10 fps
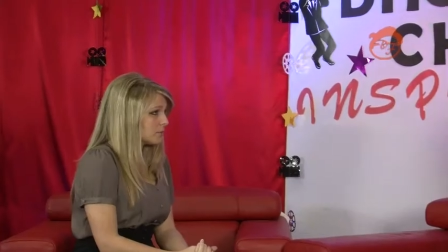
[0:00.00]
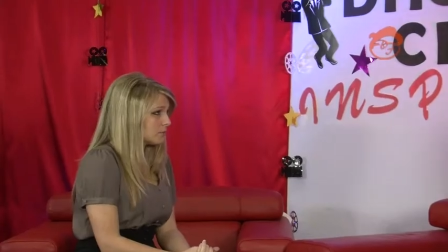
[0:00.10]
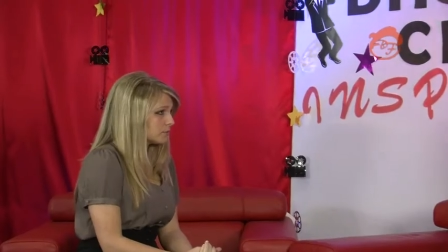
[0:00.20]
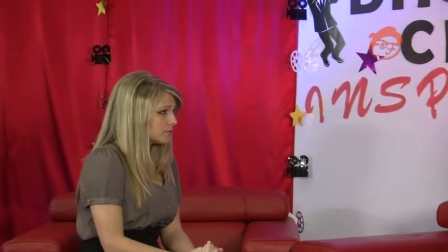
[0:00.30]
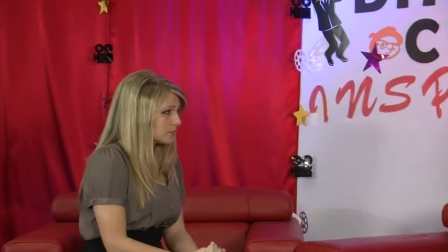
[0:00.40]

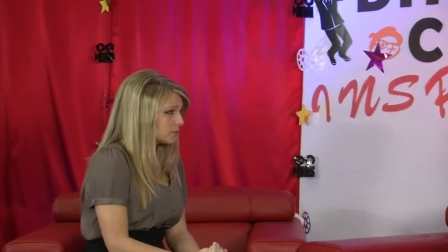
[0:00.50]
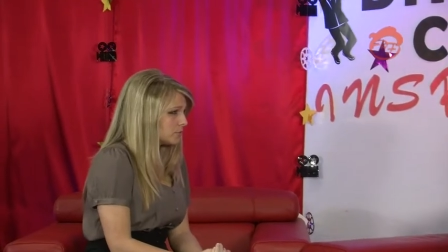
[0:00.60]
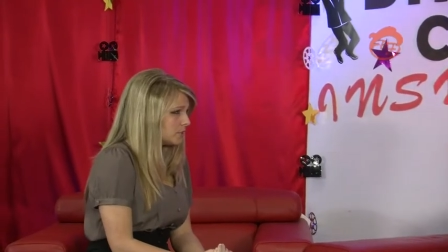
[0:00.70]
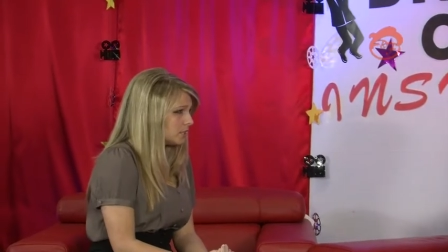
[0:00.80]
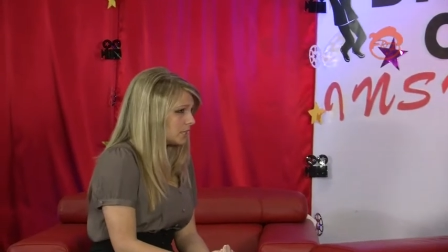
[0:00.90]
member of the
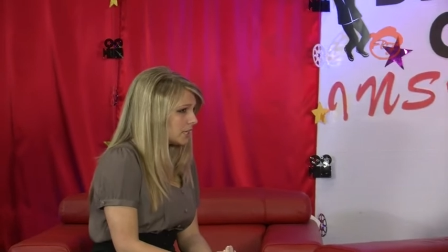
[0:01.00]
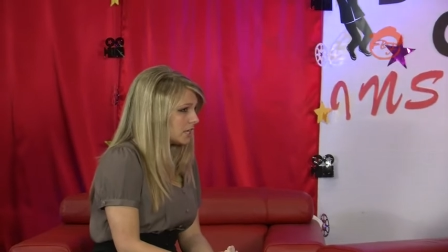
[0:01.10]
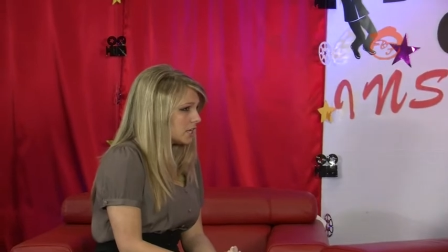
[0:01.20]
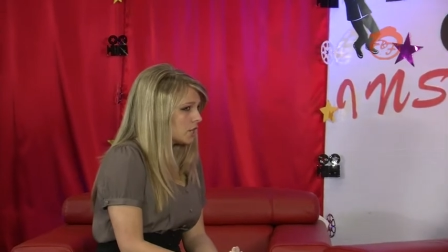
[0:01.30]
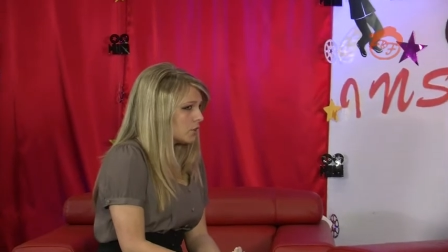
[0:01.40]
community,
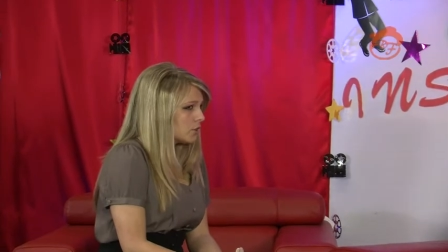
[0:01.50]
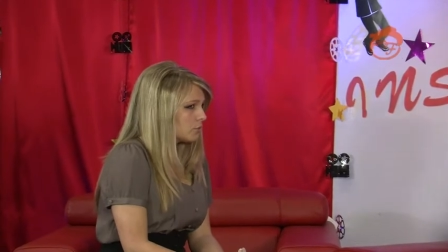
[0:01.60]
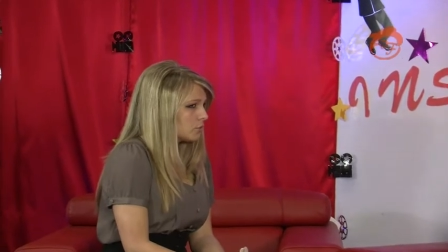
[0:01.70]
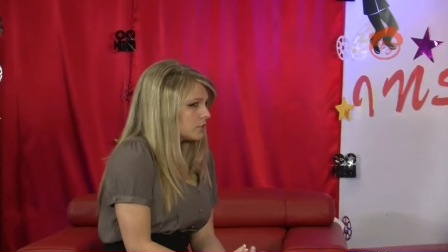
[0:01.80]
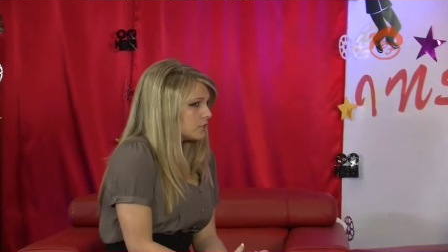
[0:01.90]

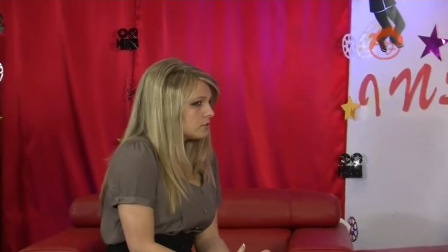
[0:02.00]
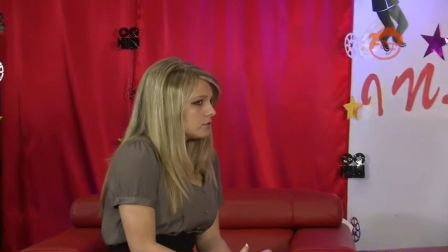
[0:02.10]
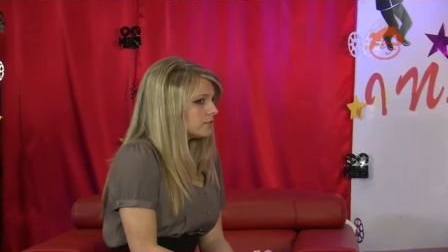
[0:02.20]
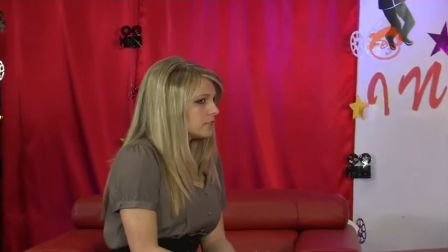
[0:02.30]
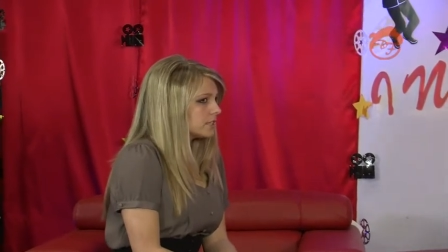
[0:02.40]
what do you
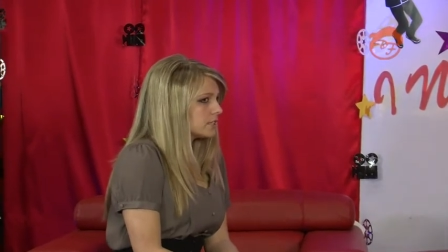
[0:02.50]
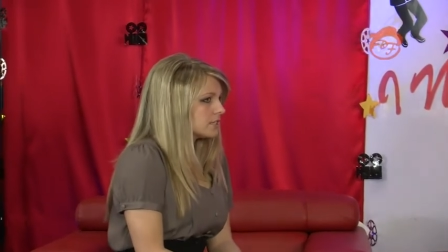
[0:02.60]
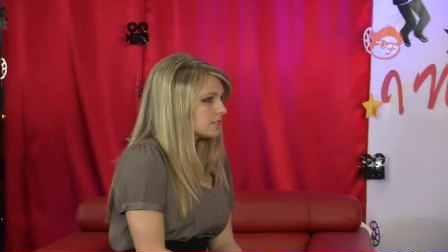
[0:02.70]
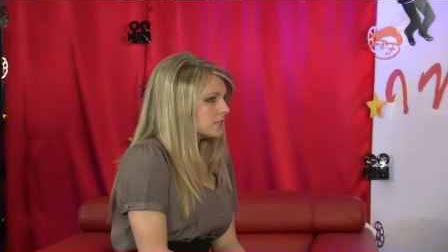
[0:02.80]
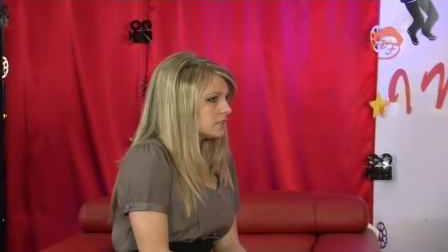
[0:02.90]
feel
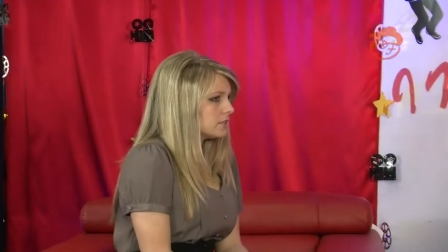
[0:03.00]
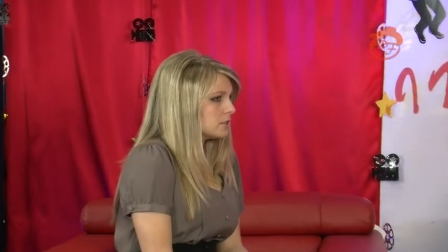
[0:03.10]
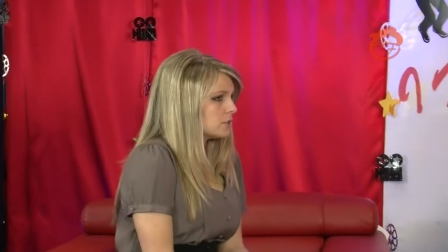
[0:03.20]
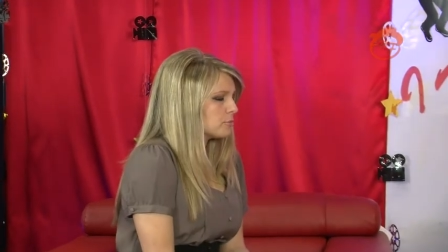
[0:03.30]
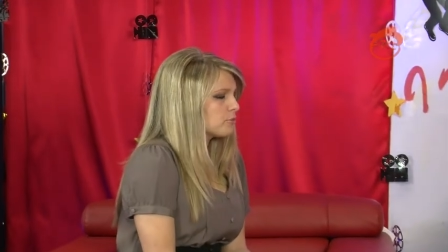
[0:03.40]
the,
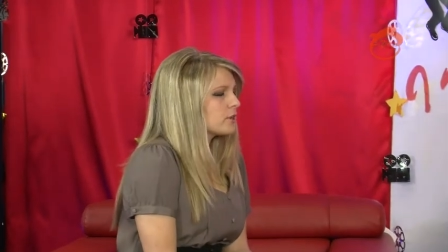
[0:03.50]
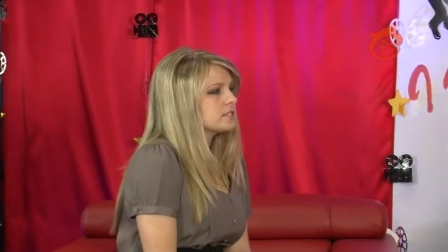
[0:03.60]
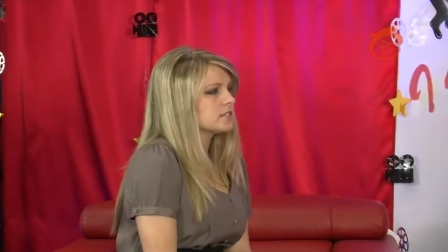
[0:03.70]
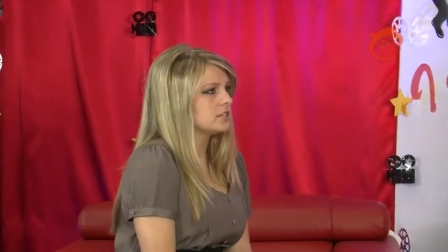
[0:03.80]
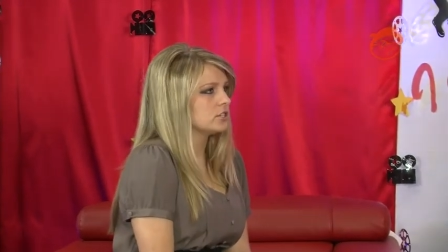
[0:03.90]
the
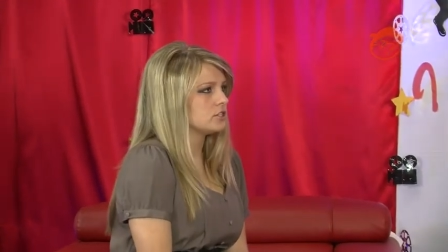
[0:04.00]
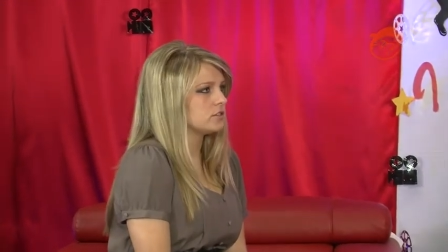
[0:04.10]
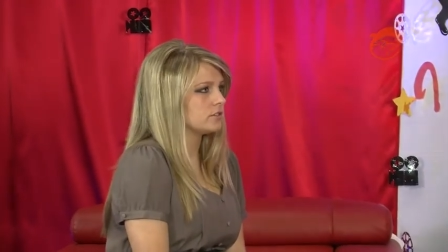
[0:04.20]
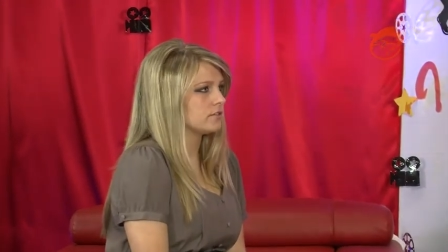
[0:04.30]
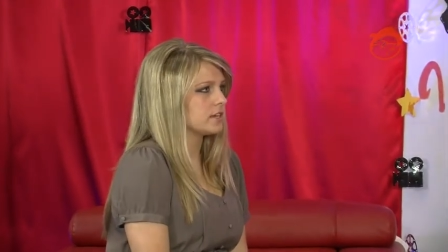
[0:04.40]
pressing
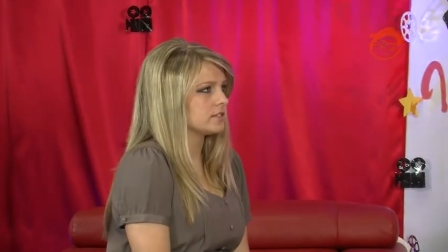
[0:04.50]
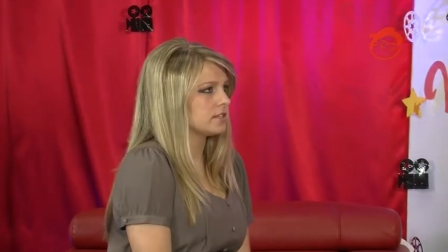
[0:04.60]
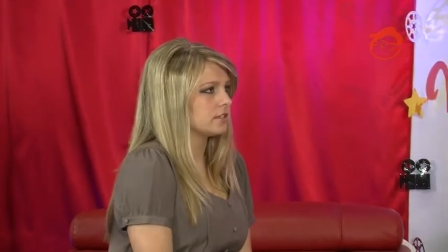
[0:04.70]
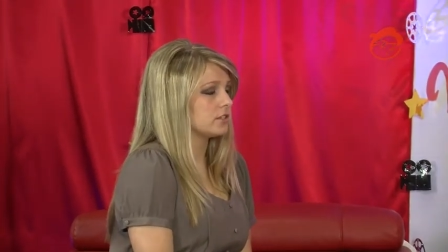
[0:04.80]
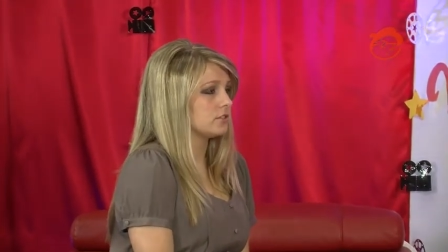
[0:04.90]
issues
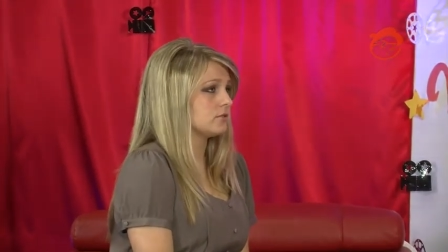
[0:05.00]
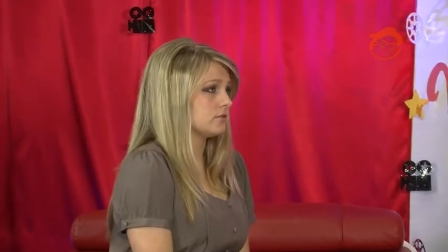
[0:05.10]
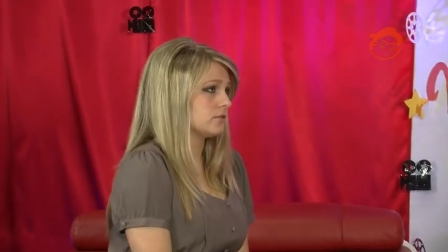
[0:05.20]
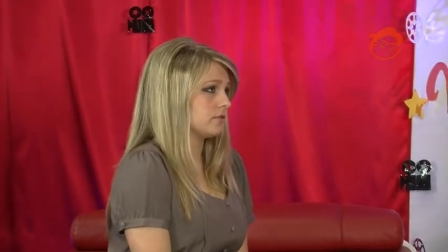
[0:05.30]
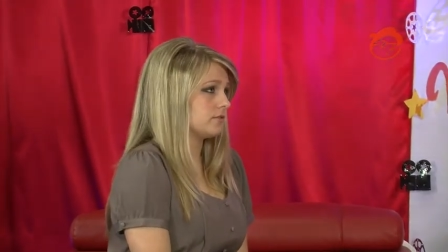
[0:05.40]
facing the
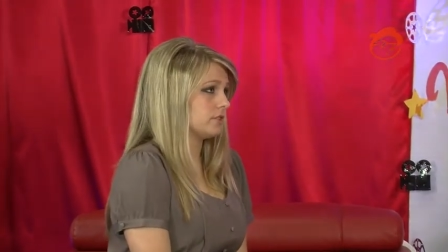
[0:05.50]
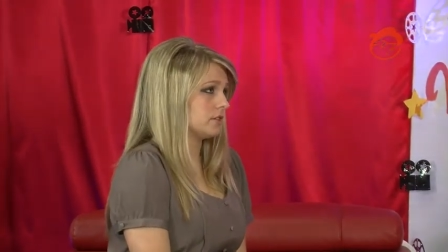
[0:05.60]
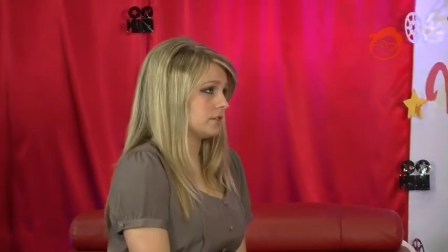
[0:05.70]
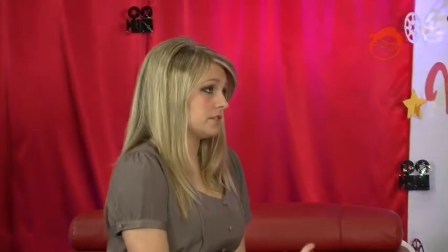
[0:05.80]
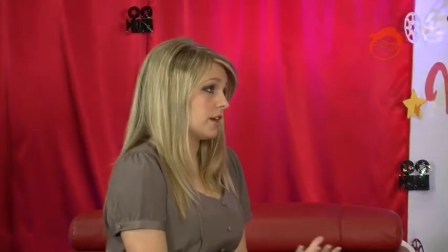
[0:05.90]
youth of the
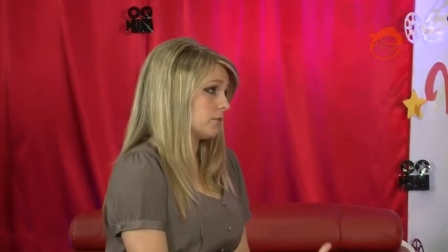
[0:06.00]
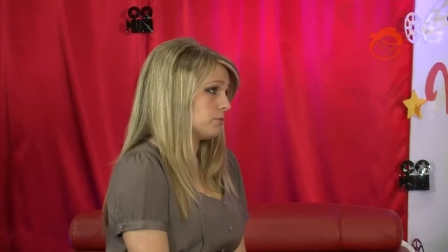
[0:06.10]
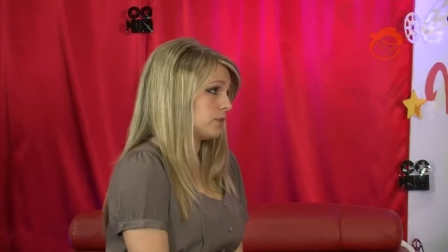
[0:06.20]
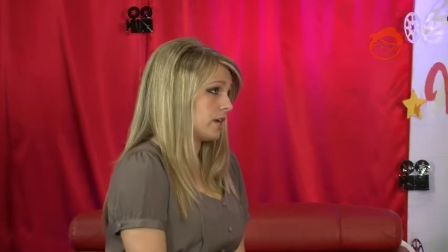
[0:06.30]
Southward